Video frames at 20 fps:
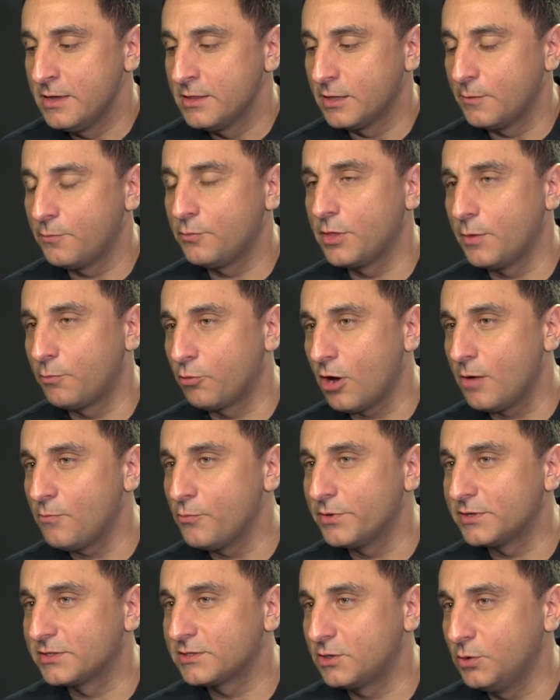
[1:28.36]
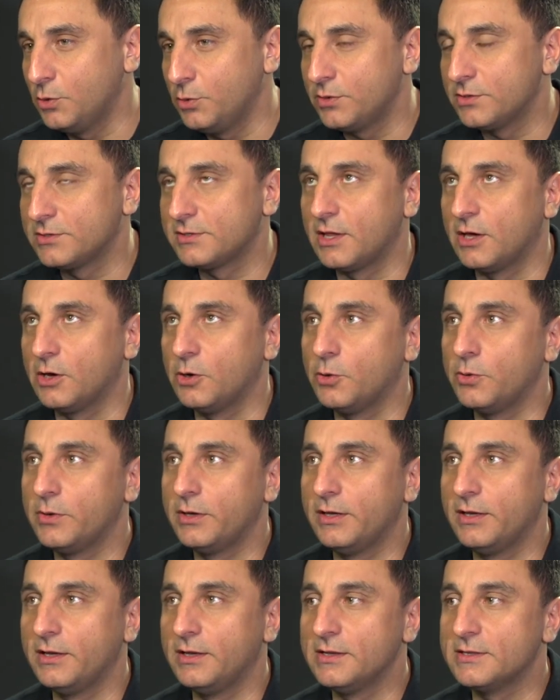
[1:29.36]
The, the problem with schools, though,
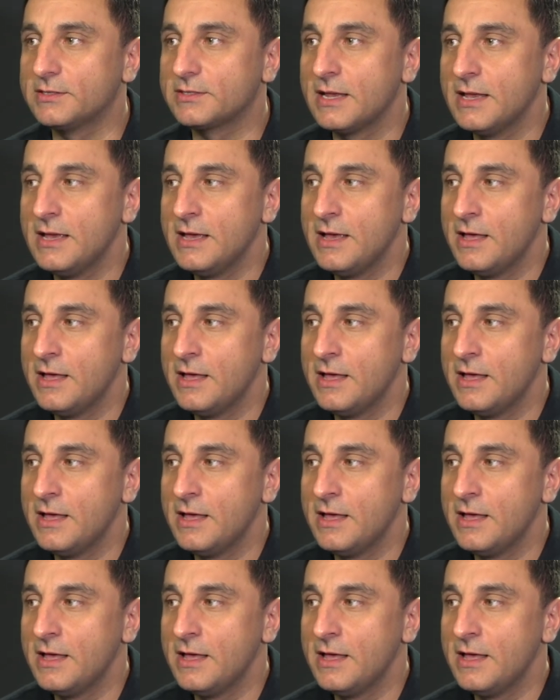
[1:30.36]
is